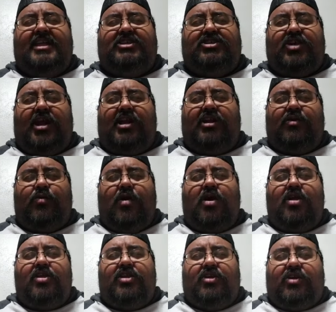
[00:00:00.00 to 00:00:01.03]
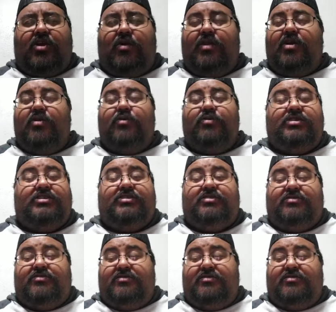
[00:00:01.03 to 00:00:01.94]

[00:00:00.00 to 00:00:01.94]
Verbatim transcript: Jaguar Yokota just